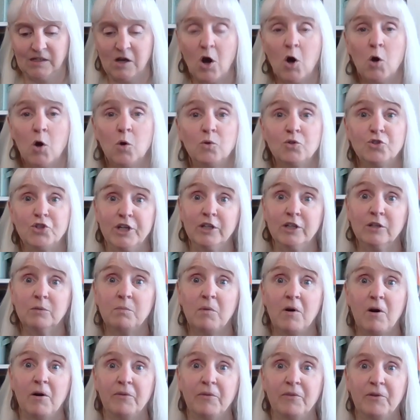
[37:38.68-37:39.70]
Oh, Jingle
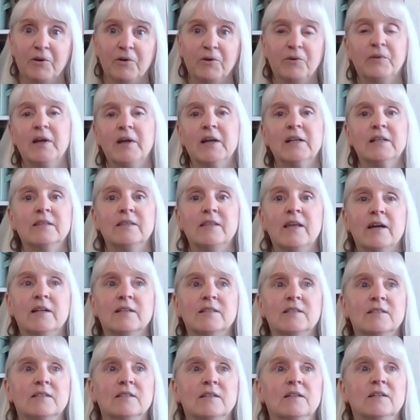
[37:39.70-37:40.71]
Ball though,
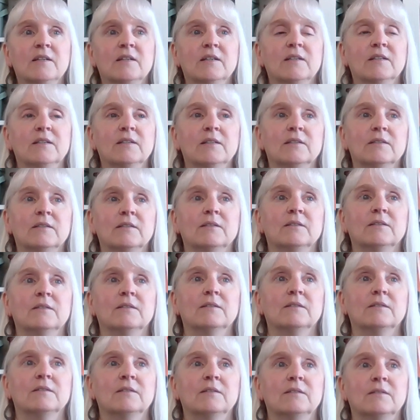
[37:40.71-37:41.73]
that's
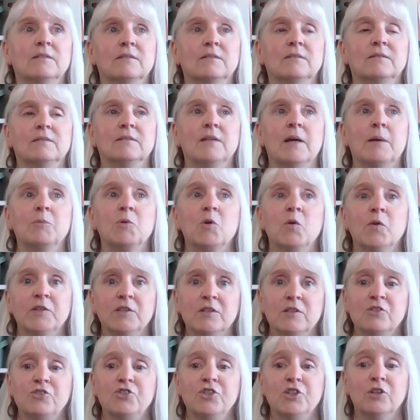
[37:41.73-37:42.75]
I'm going
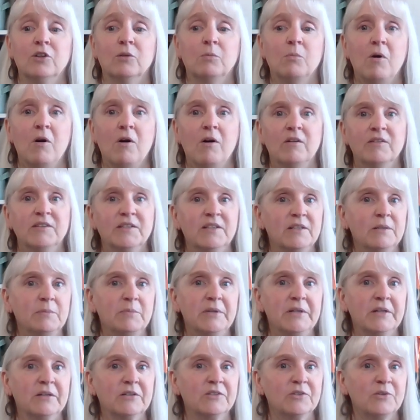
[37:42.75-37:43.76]
to the Jingle Ball. Is
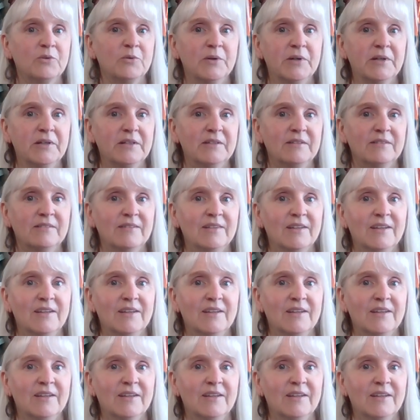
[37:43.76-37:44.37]
anybody else going?